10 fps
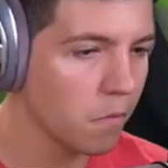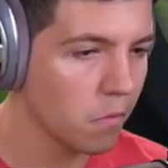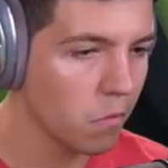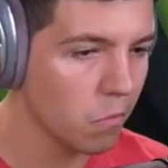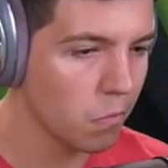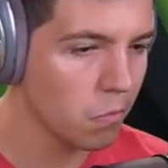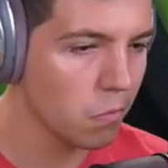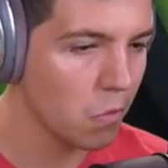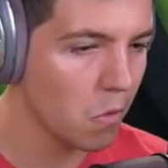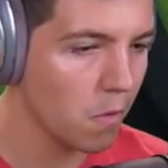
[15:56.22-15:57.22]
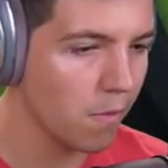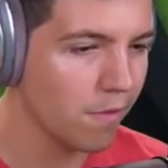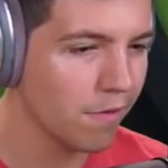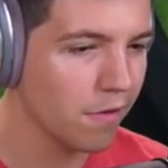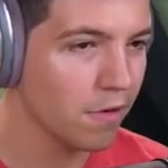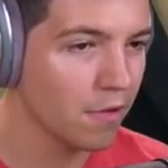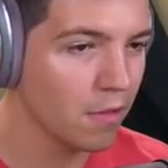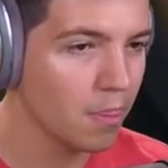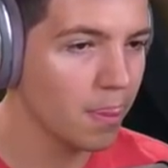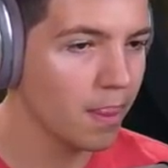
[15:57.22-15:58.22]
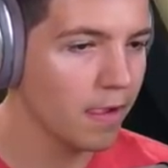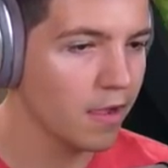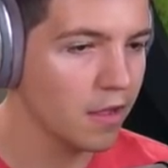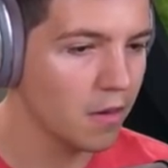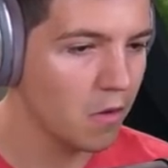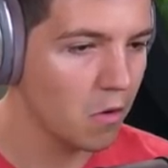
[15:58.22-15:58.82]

[no speech]